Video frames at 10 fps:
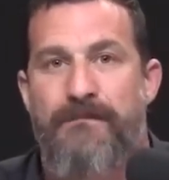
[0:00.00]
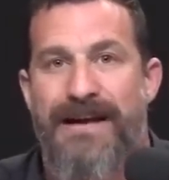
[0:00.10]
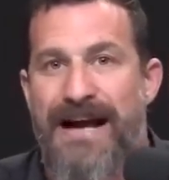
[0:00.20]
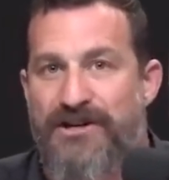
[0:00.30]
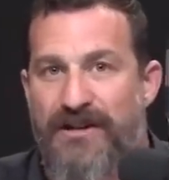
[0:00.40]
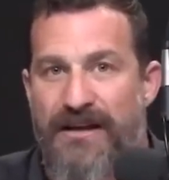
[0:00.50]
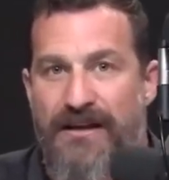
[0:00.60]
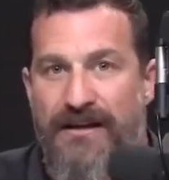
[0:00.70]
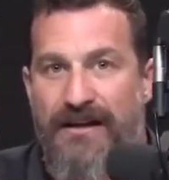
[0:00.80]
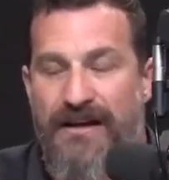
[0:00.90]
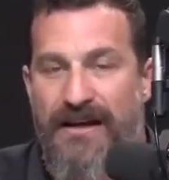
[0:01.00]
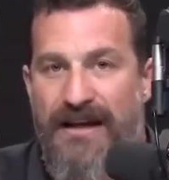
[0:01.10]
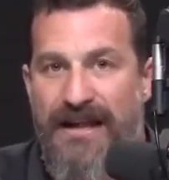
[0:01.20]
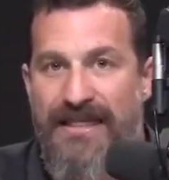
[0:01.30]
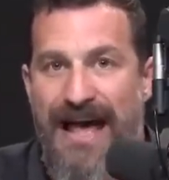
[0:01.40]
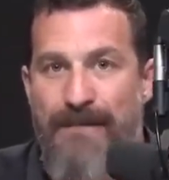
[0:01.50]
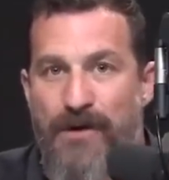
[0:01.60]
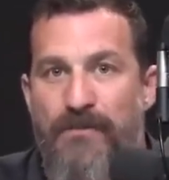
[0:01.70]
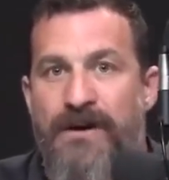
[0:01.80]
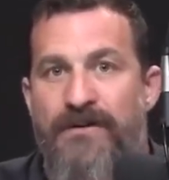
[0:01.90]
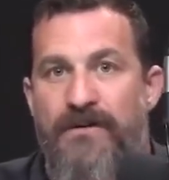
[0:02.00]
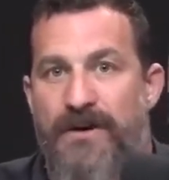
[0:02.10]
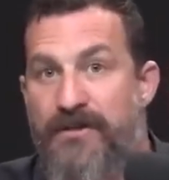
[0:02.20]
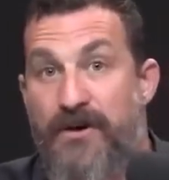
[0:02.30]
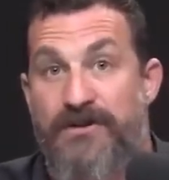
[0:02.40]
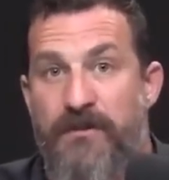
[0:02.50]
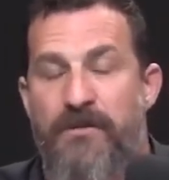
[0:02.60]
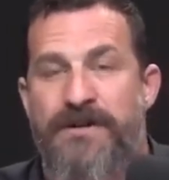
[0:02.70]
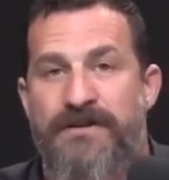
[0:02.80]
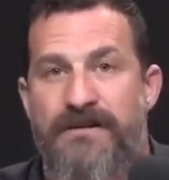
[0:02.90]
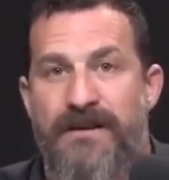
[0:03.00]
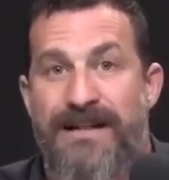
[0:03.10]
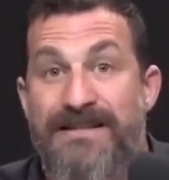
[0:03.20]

But actually, in that moment or in those moments,